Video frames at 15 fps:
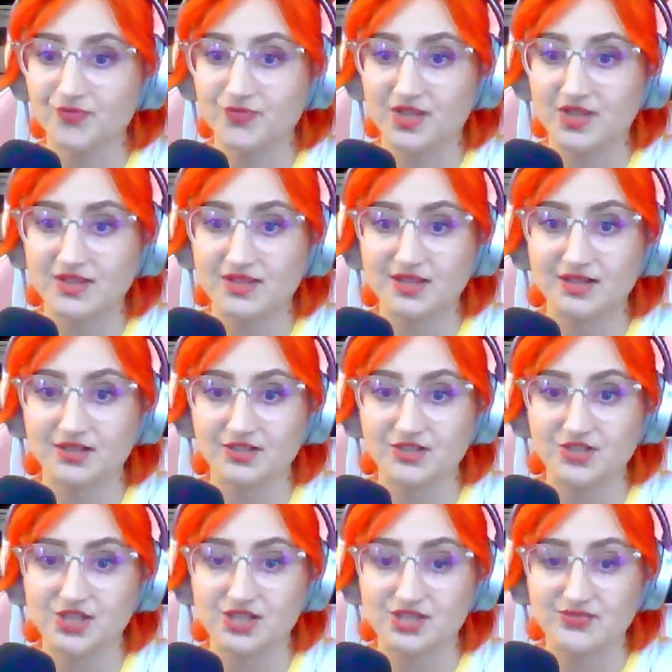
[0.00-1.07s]
And then I'll
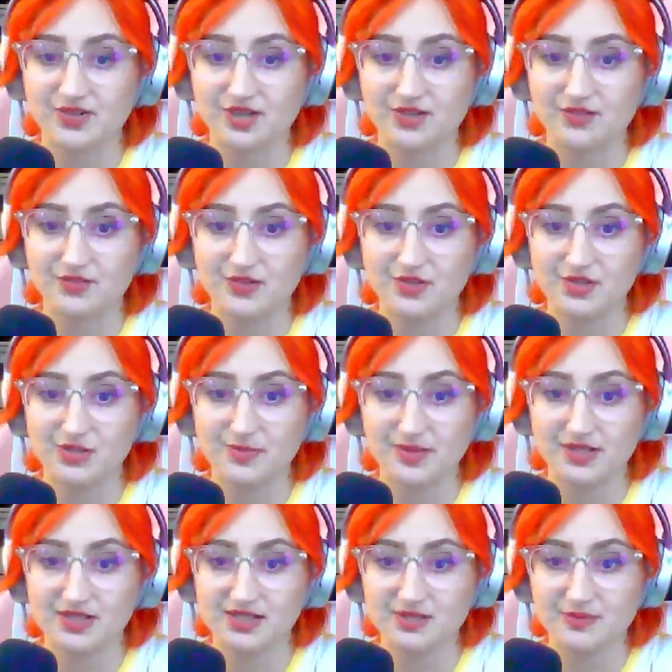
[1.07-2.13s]
just find a few
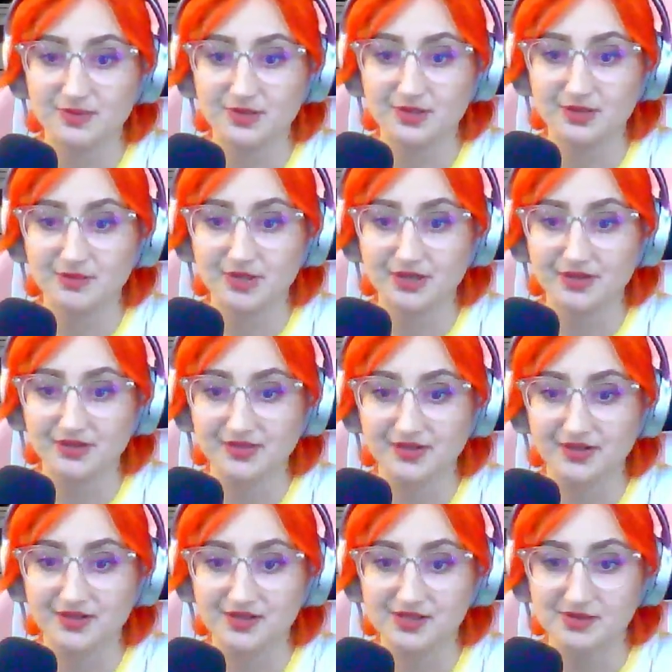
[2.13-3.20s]
spots to put them here and
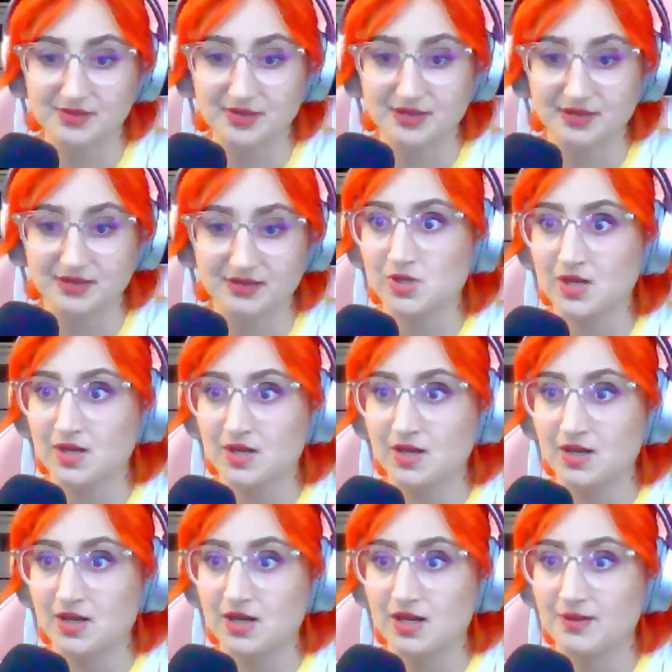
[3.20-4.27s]
there as well.
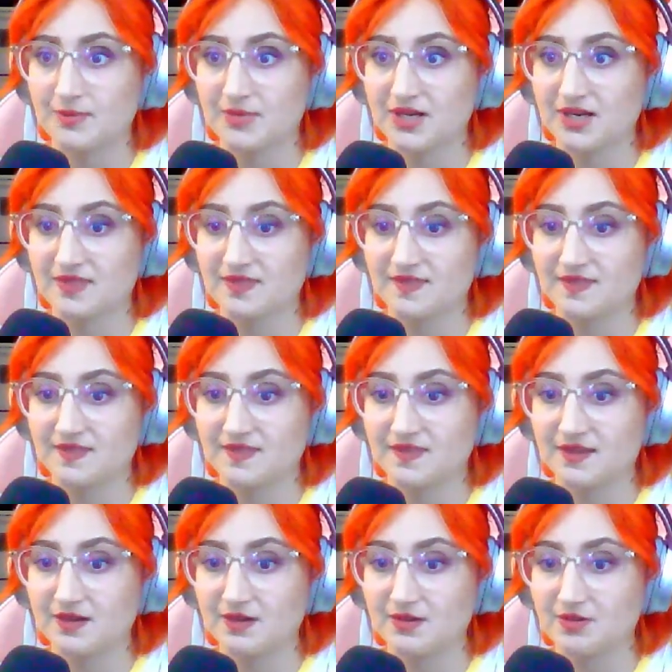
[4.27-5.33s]
And I
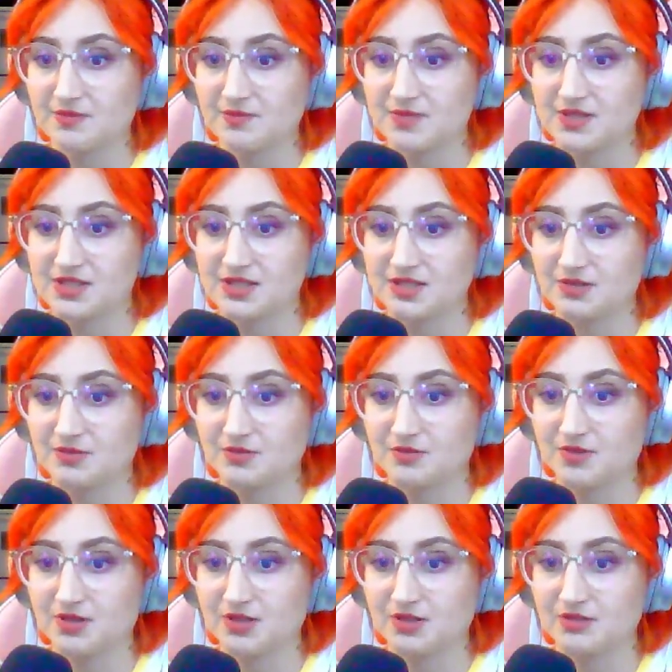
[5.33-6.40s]
think we're missing a
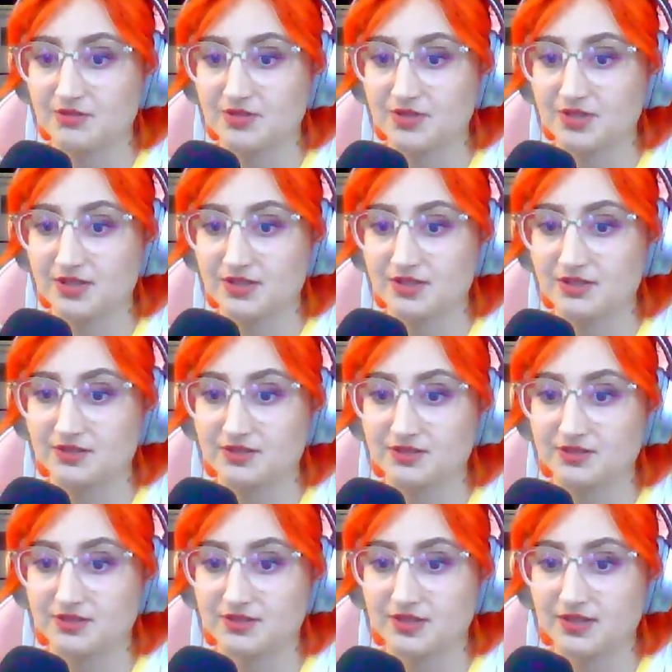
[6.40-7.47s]
wall over here.
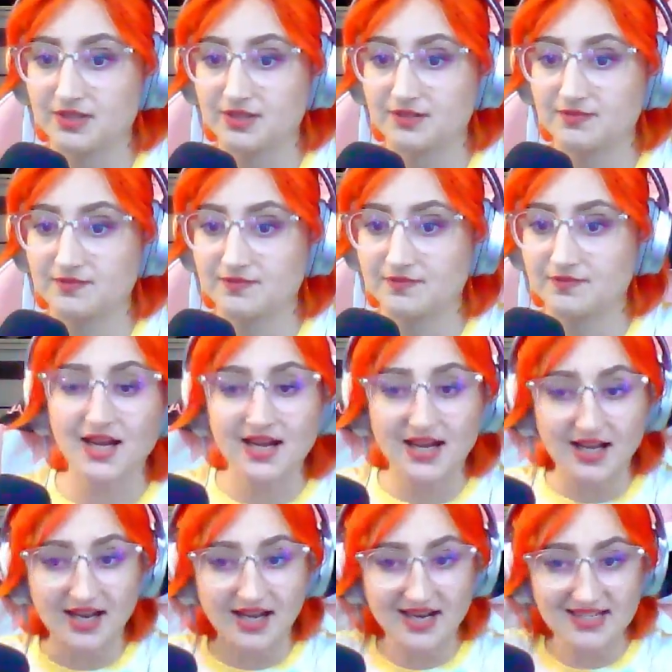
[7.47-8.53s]
Yeah.
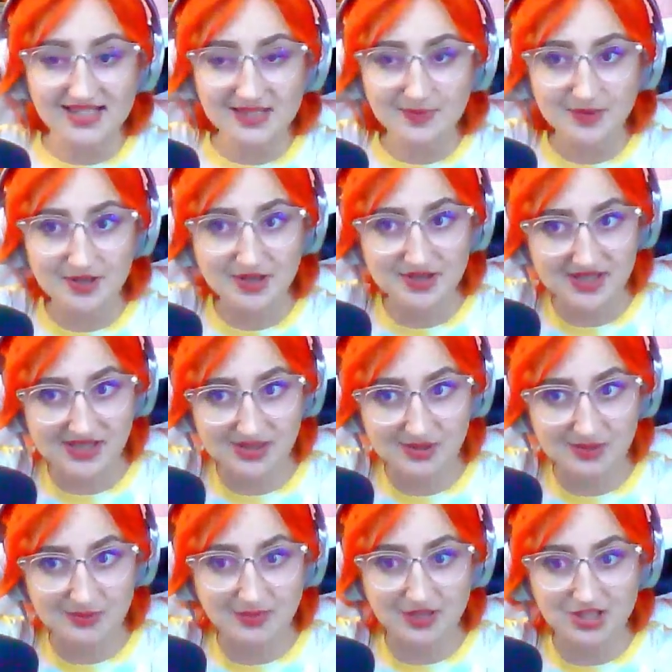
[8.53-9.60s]
I did put all these little
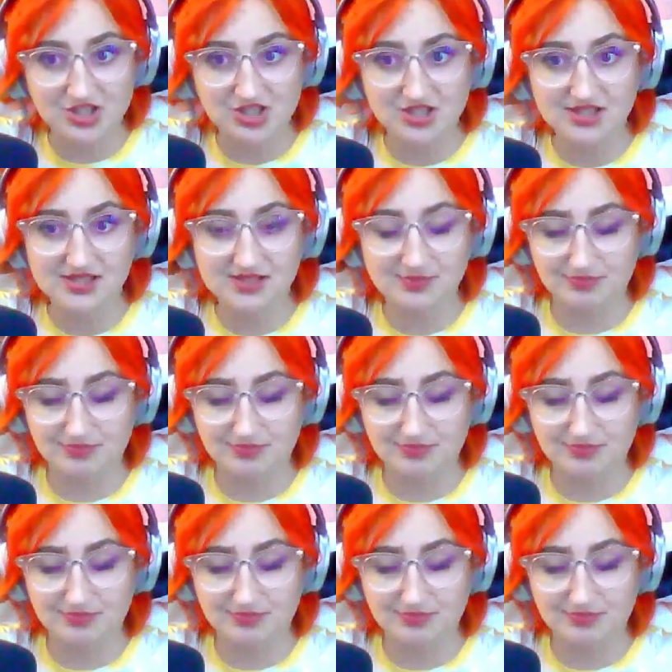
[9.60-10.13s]
bushes?